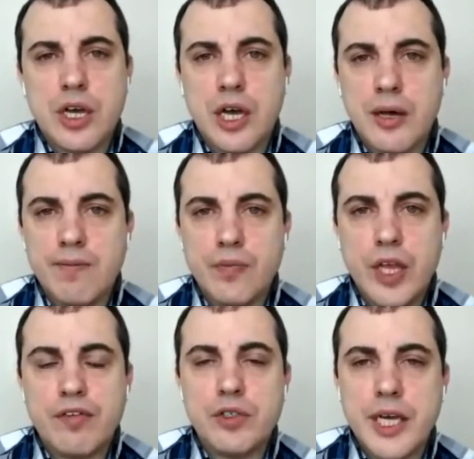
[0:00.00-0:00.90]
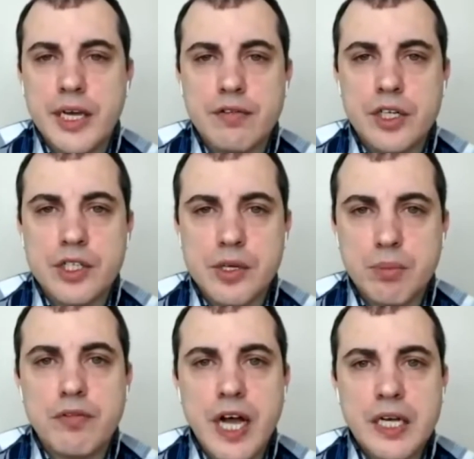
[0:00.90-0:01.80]
If you take a very
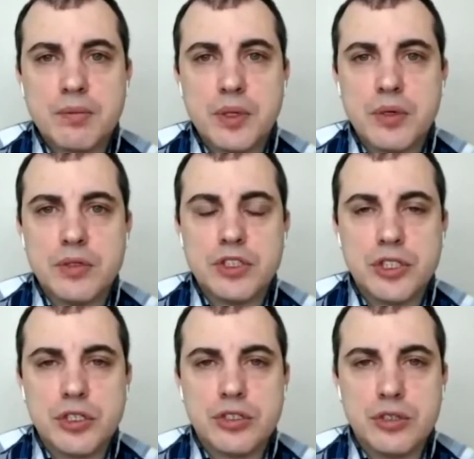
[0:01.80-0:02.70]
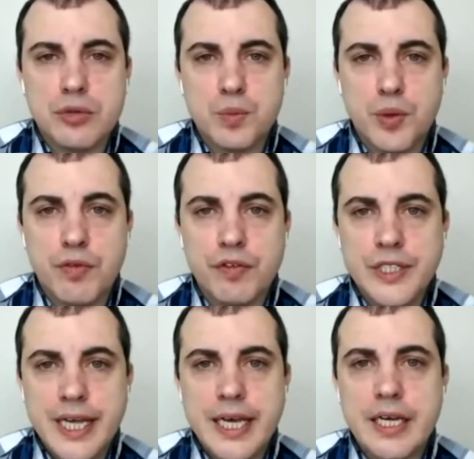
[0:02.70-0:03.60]
simplified approach to proof of
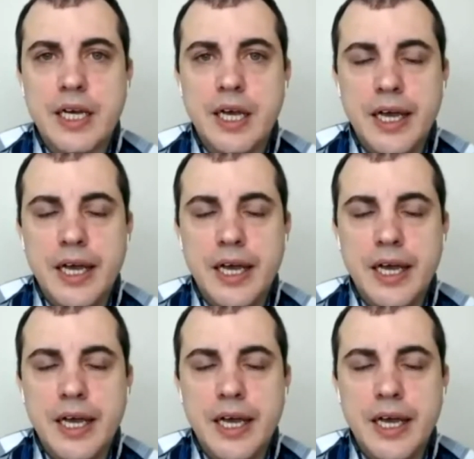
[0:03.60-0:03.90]
stake,